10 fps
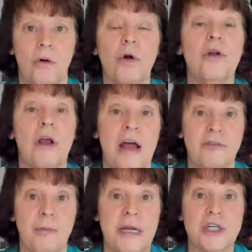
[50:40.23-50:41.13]
order
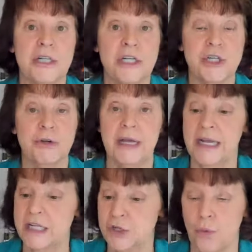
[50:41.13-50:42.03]
confirmation that you
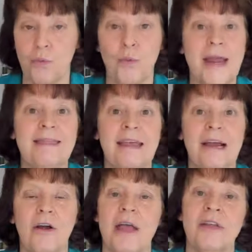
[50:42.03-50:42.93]
get. It's right
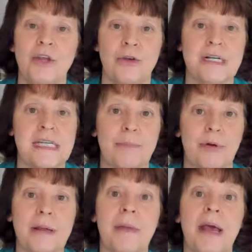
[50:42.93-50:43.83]
there, and then you get a
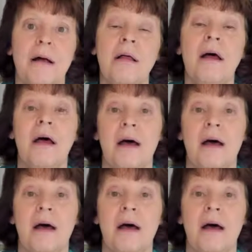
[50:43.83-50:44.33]
separate email